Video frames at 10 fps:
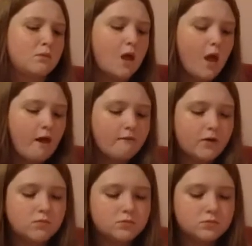Oh no!
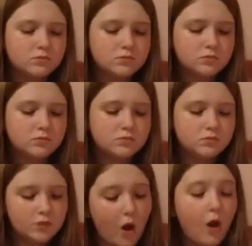
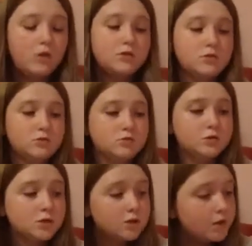Somebody is gonna get a
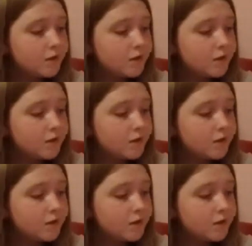freebie.